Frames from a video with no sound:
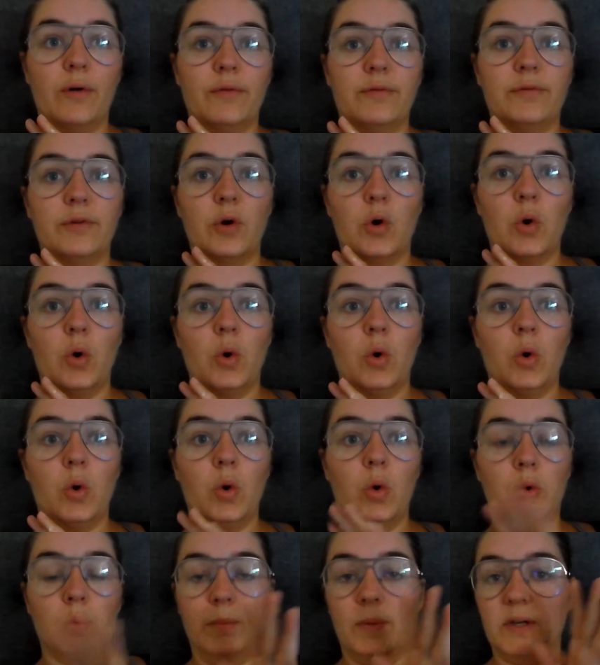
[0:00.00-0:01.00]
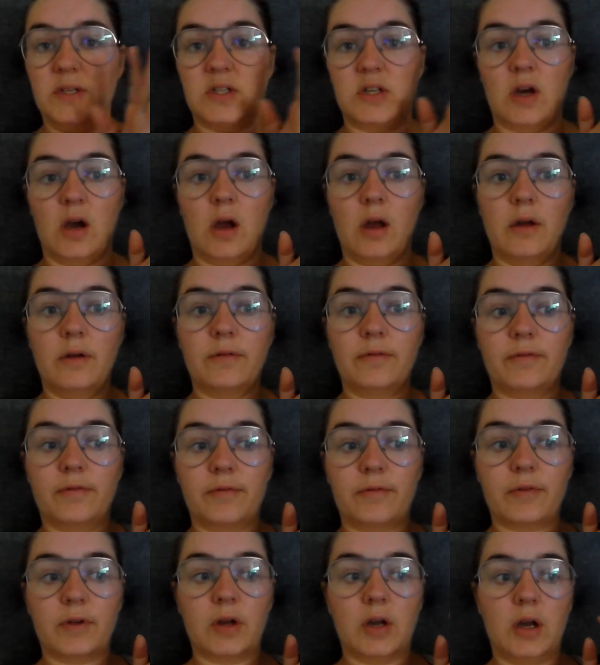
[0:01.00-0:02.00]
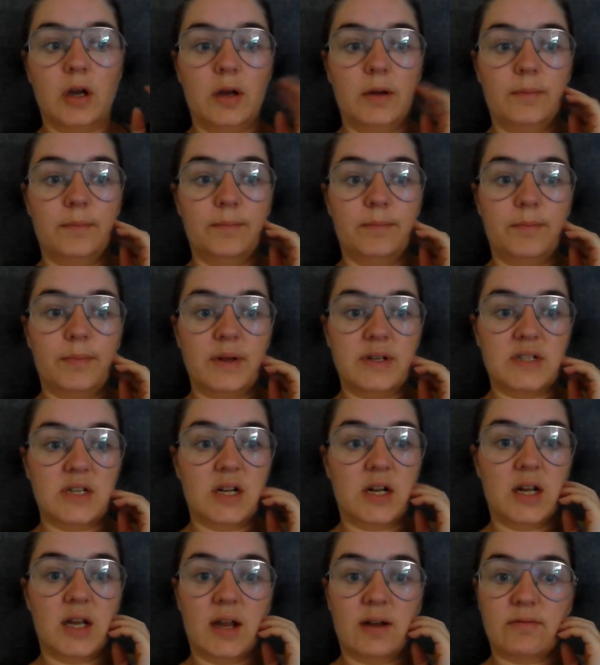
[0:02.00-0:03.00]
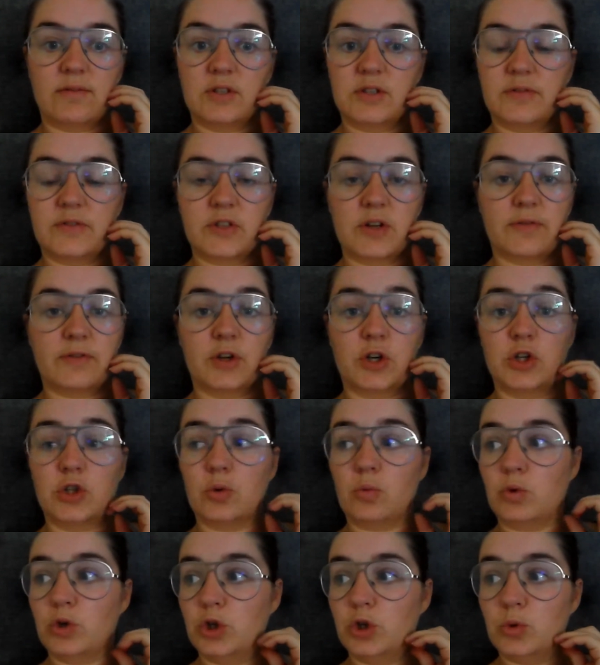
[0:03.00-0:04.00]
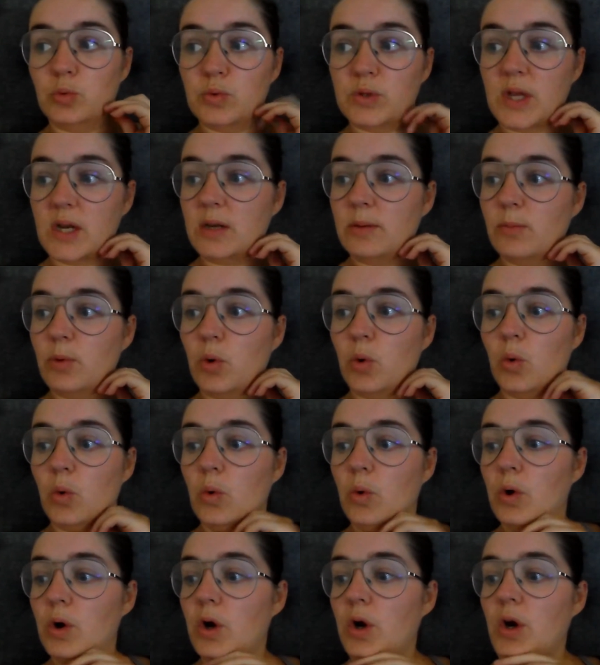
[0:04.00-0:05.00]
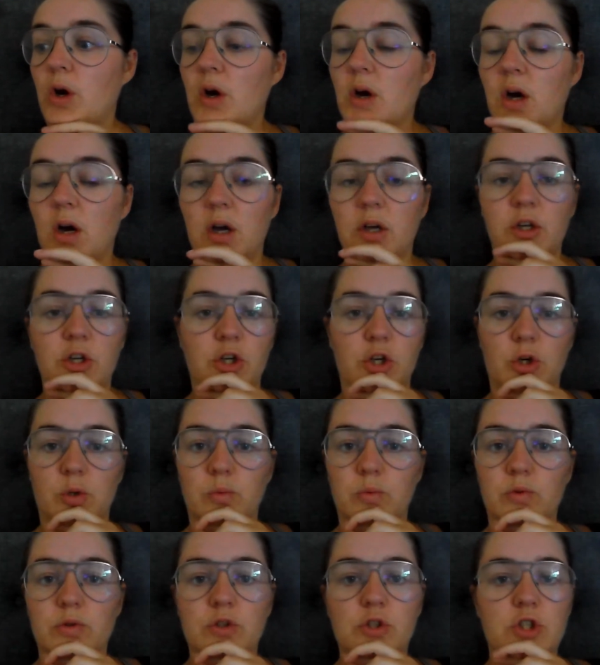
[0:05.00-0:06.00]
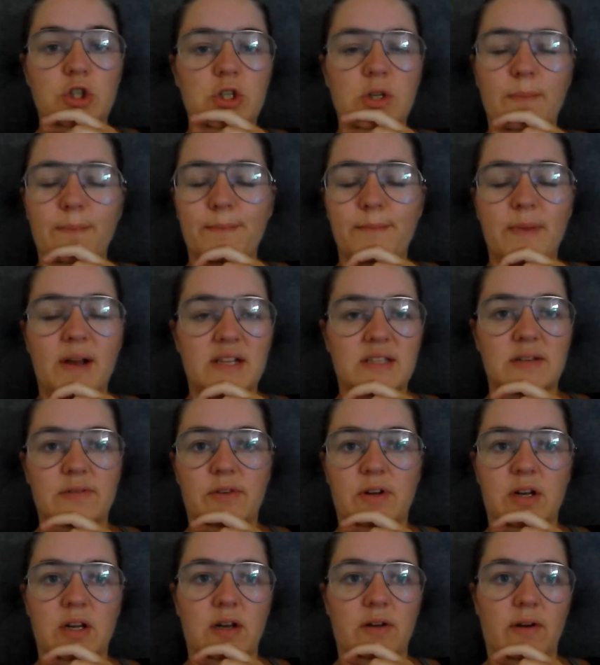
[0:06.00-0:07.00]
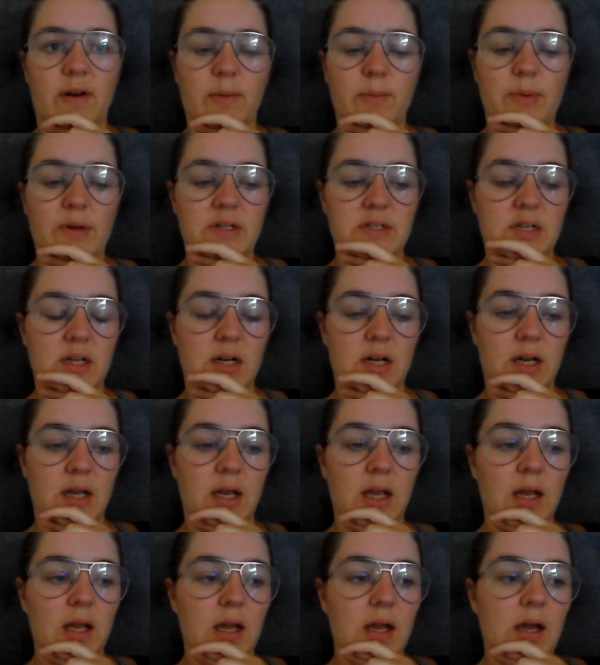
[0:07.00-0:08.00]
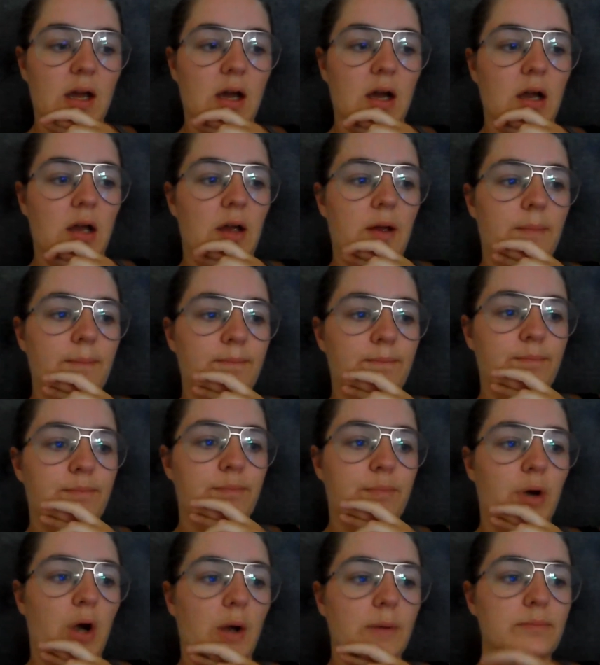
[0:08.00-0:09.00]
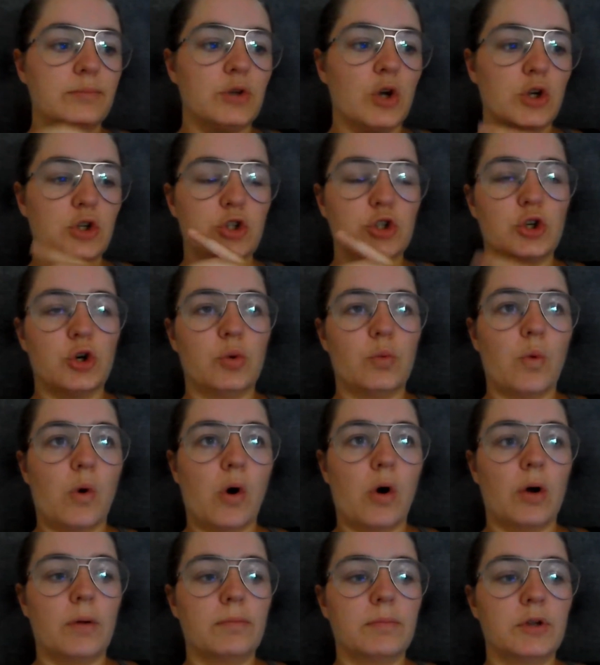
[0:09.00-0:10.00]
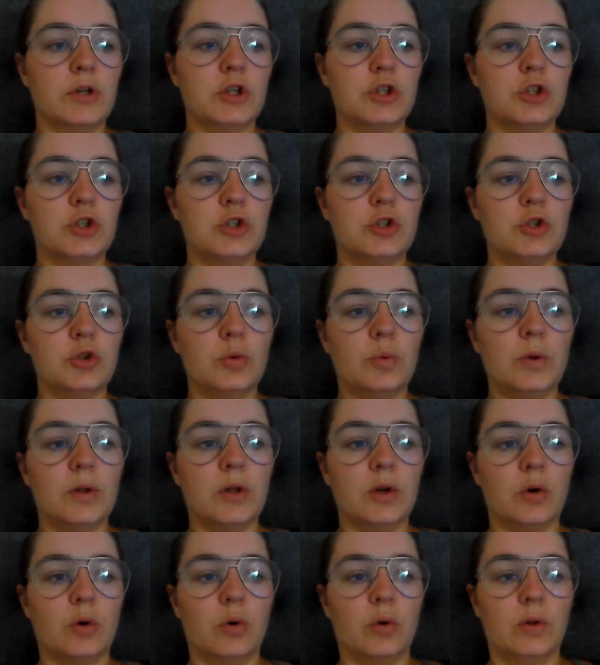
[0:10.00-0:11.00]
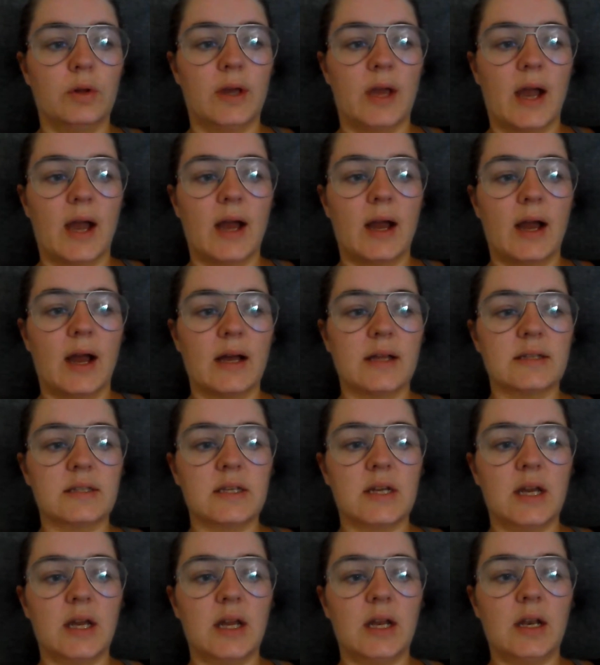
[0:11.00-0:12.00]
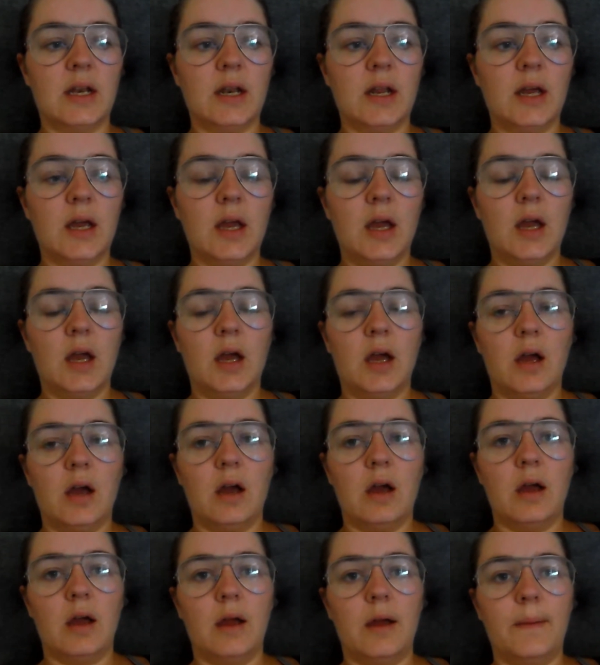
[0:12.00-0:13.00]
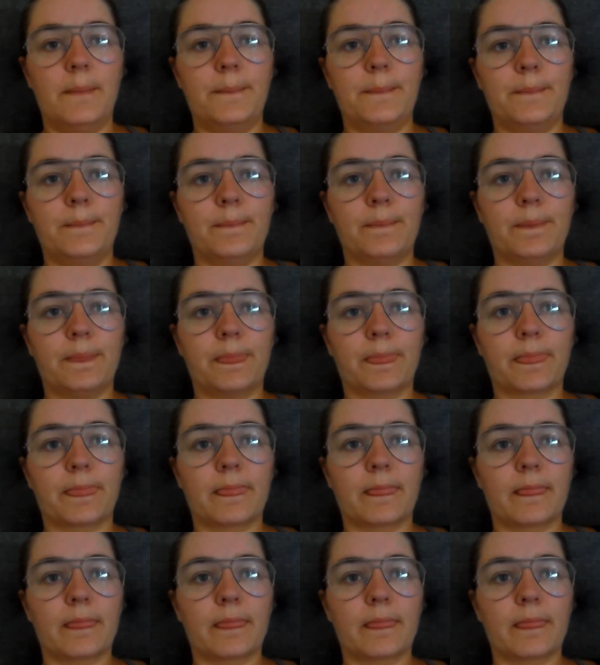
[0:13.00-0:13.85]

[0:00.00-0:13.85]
of all my stuff, basically get rid of stuff that I don't use anymore, you know, just a massive clear out basically. But I'm not sure what I'm gonna do with it all yet, as in, I'm